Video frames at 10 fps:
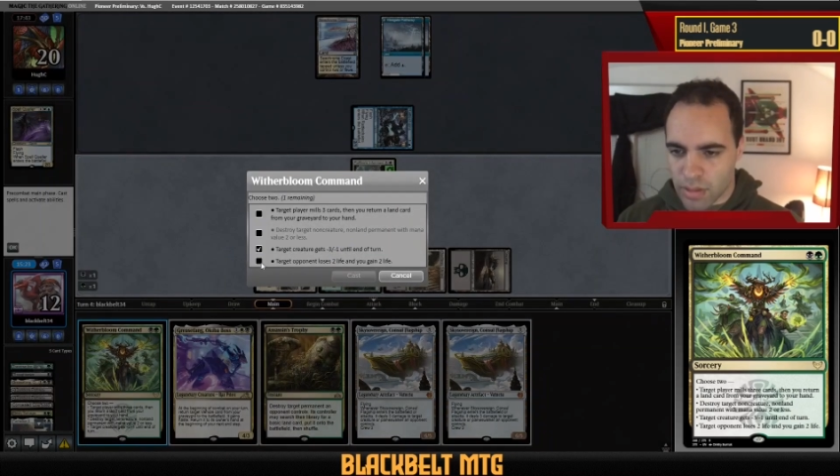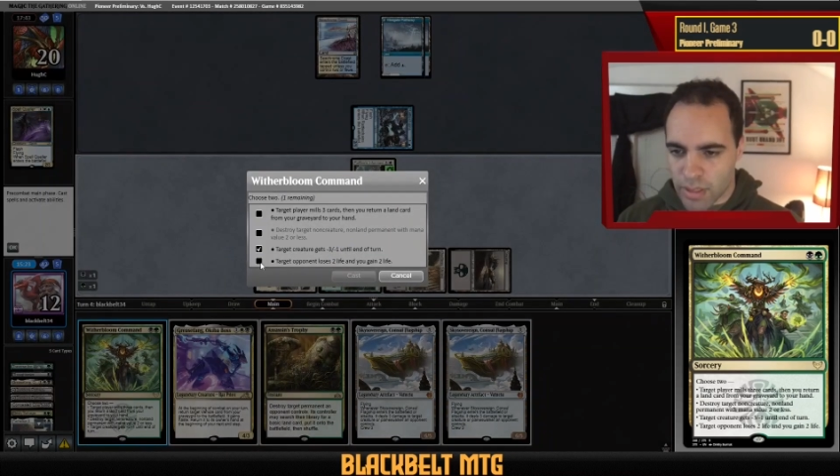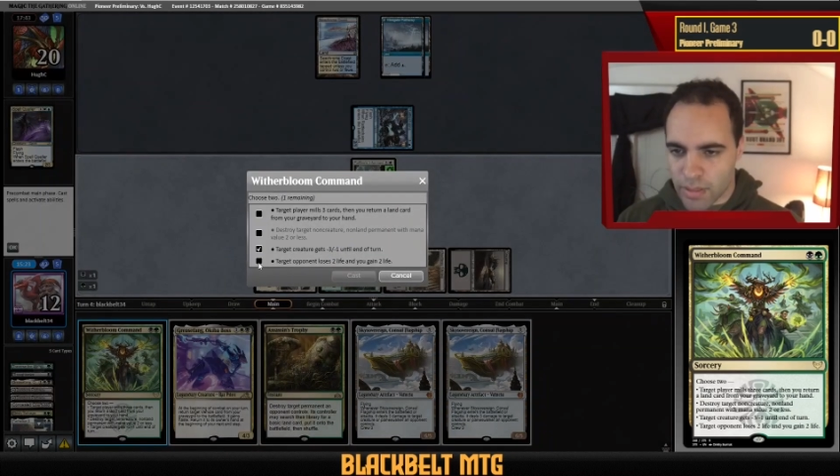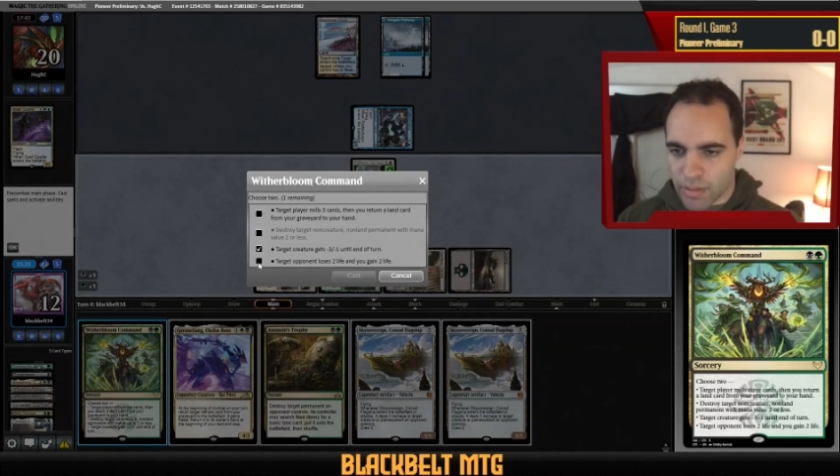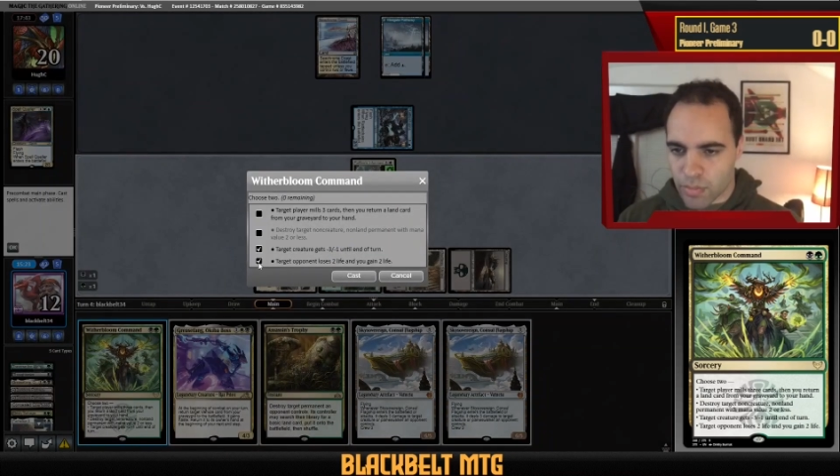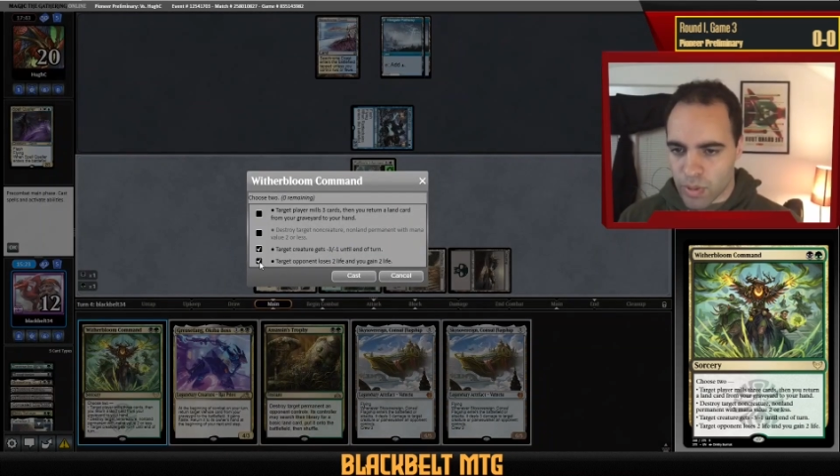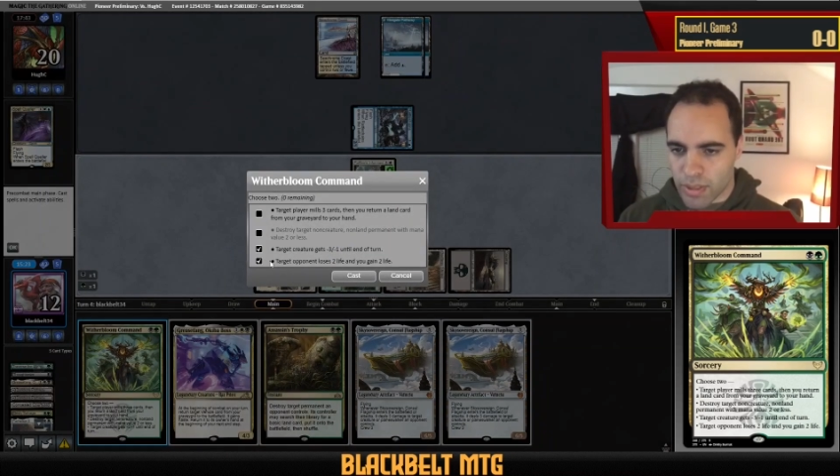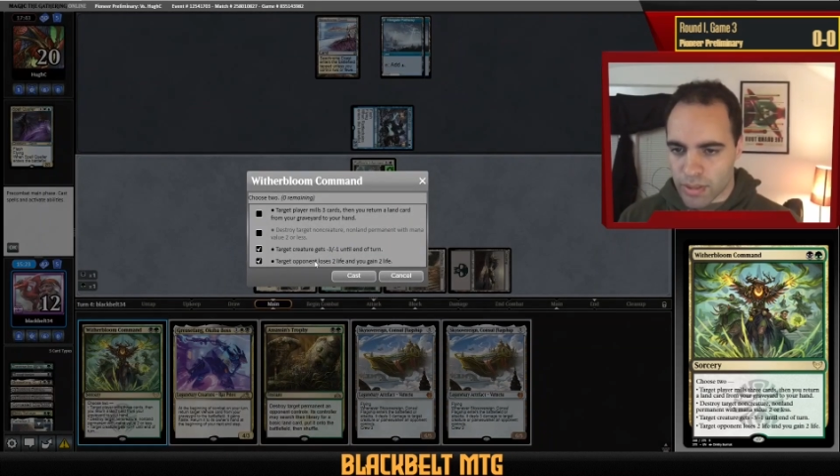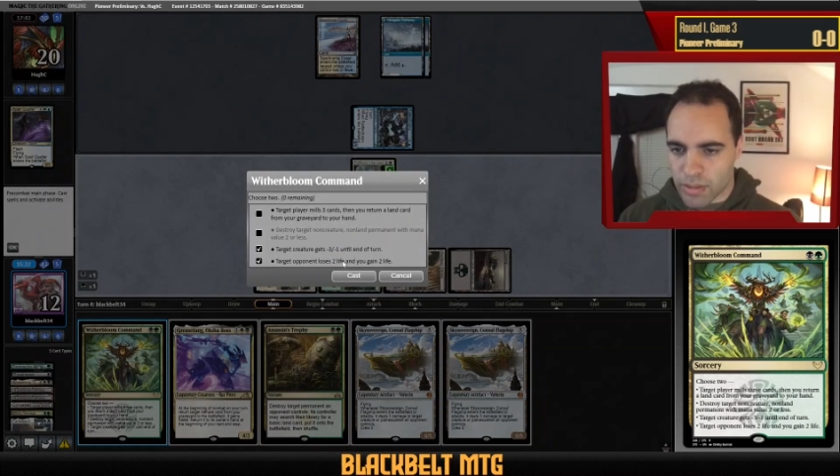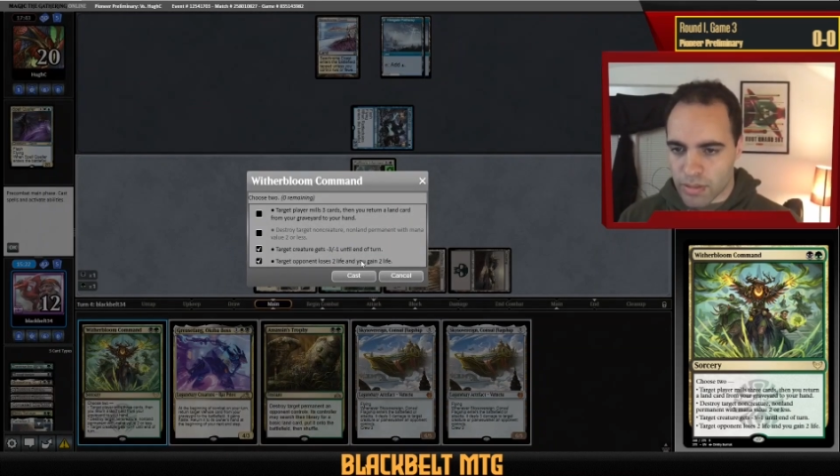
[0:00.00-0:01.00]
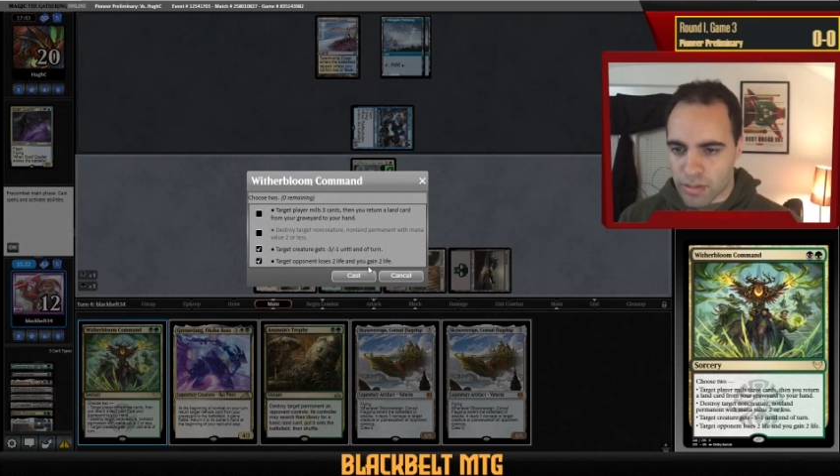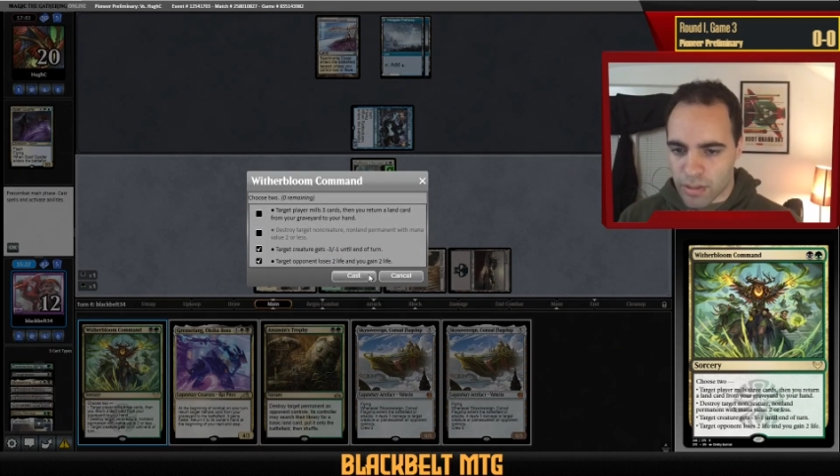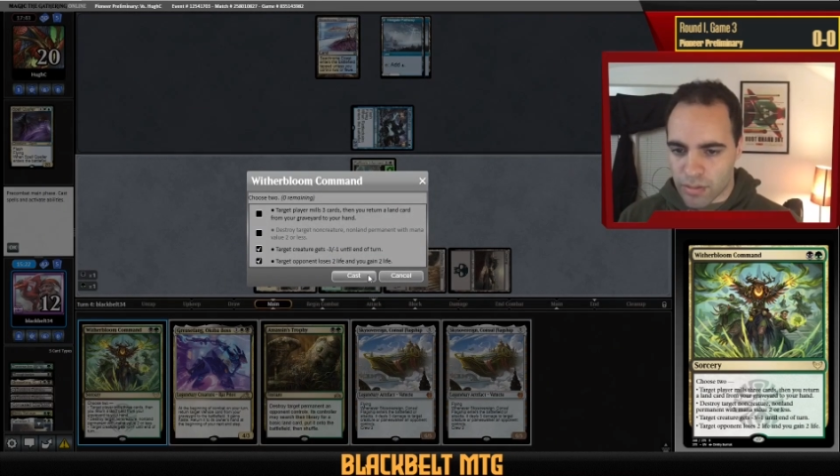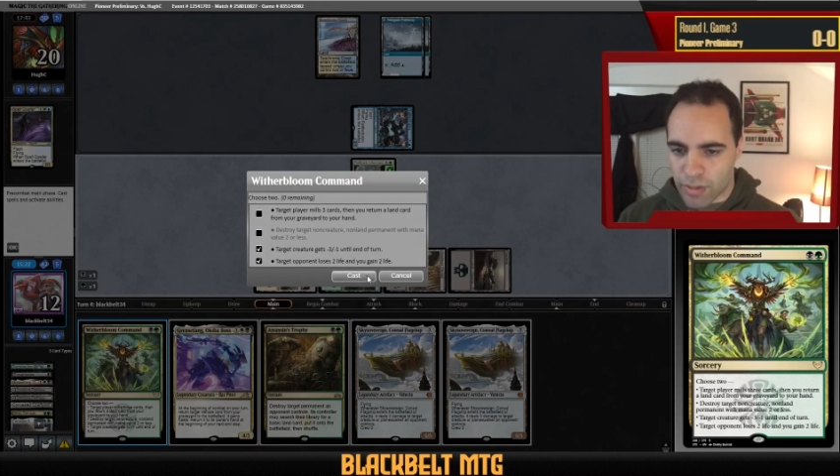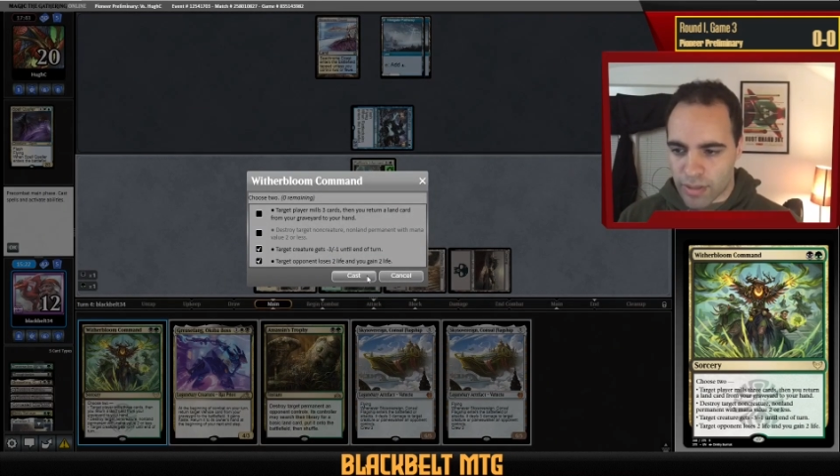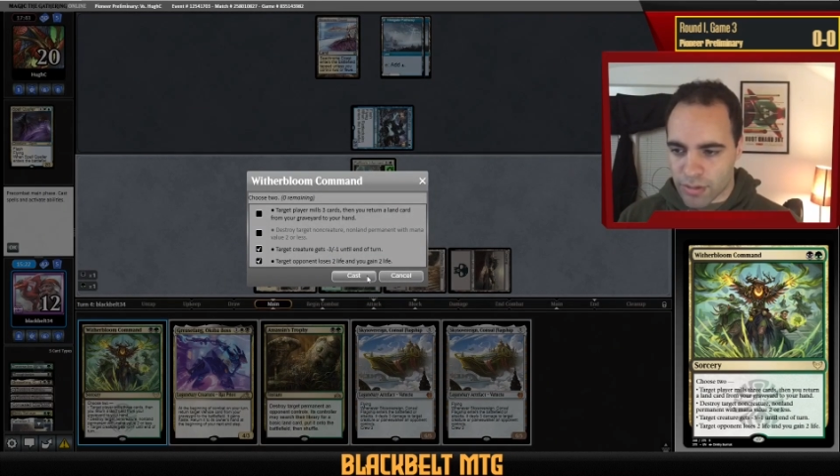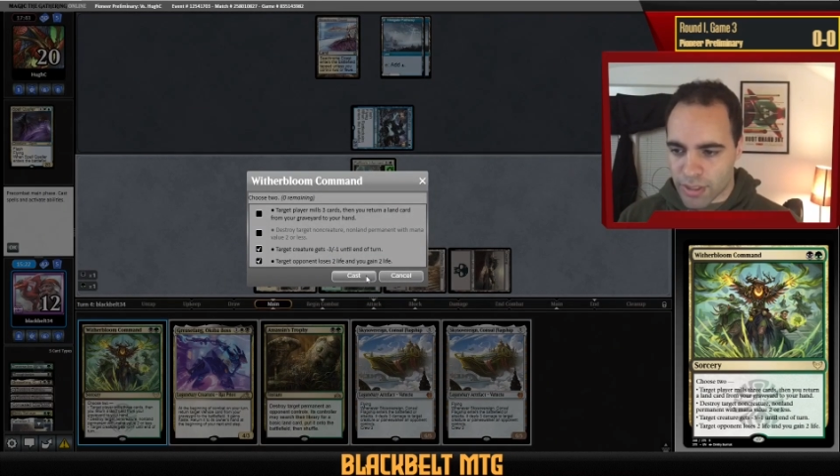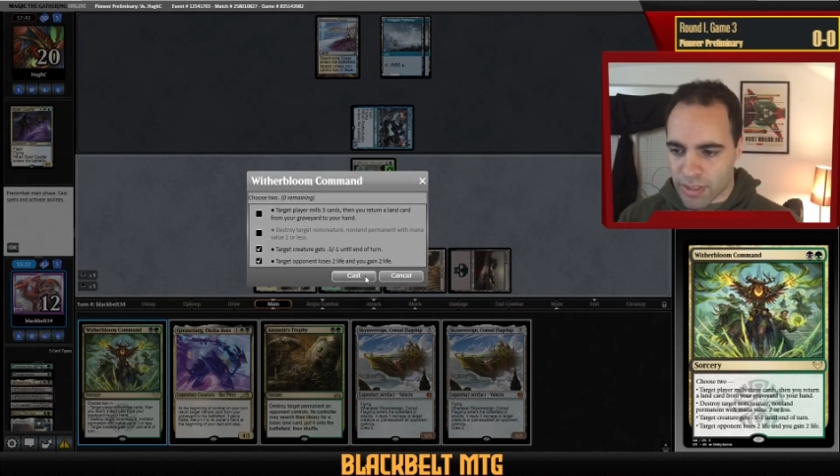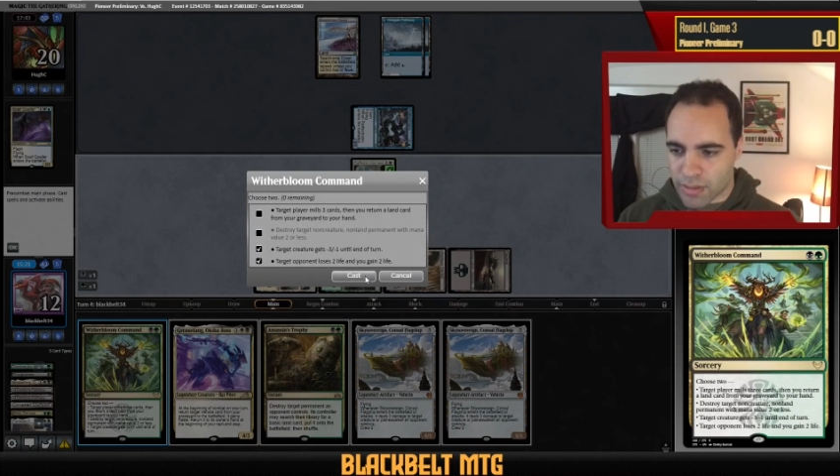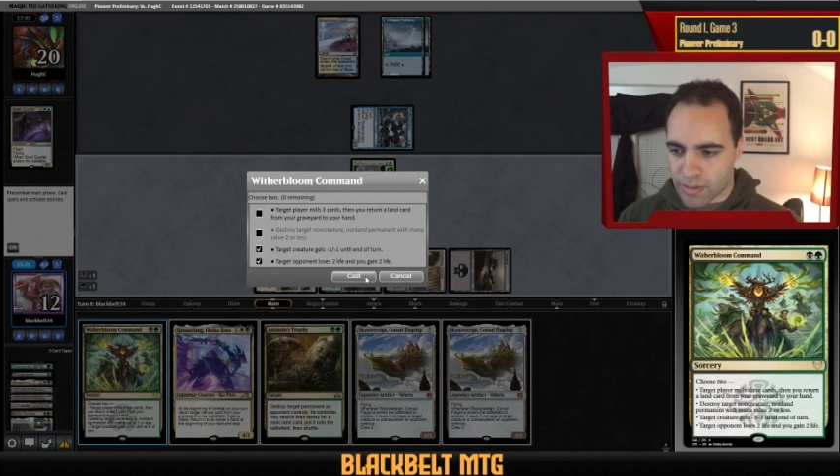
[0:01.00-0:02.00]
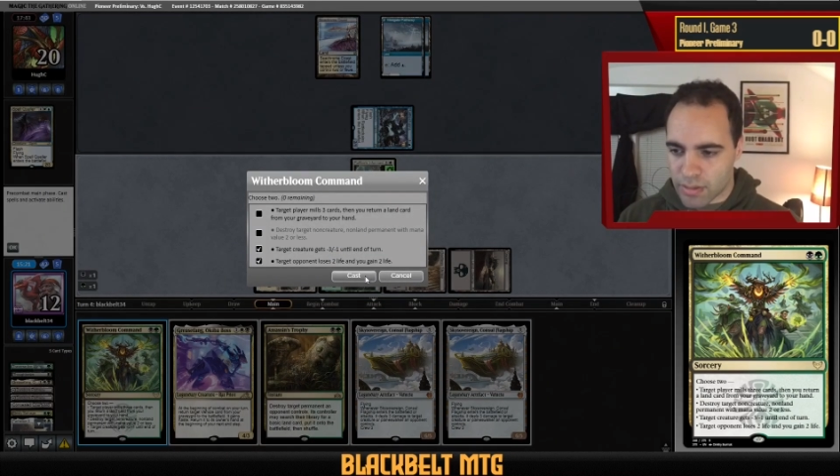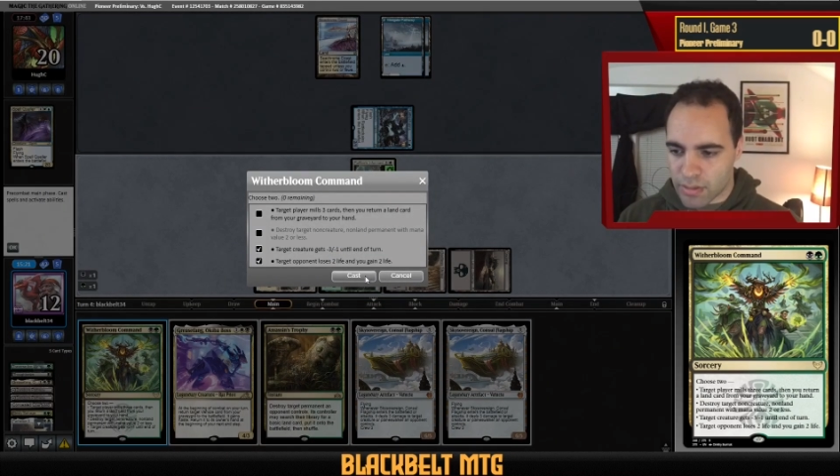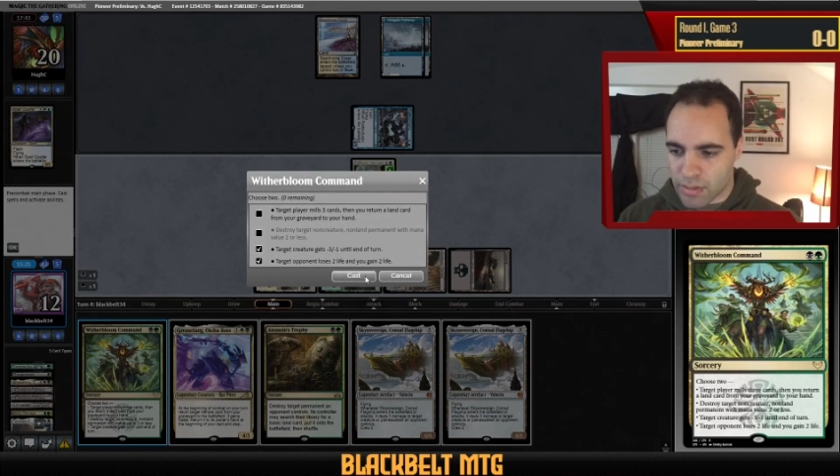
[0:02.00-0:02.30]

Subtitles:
Again, he'll play his Rattle Chains.